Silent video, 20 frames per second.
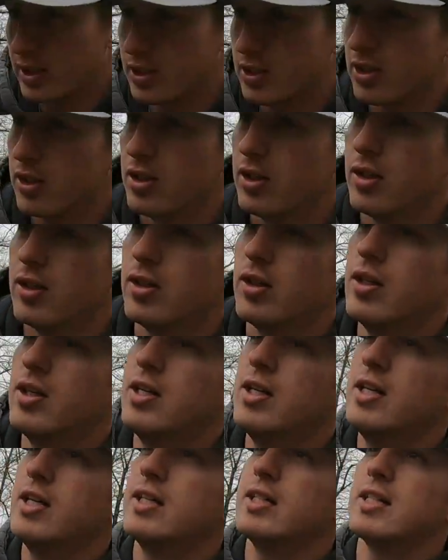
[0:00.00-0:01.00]
this all
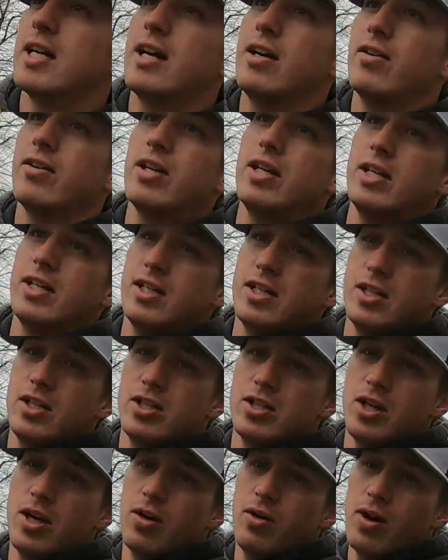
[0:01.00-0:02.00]
dialed in.
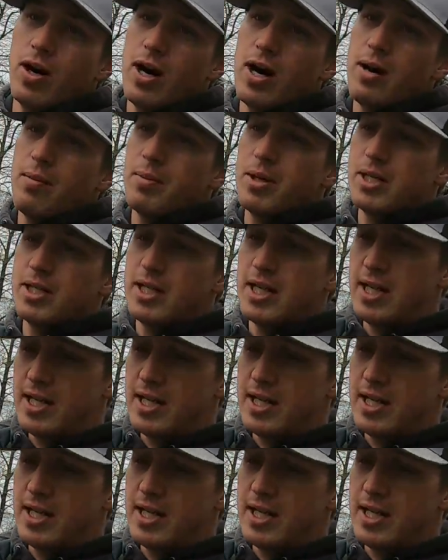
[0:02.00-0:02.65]
So I'm going to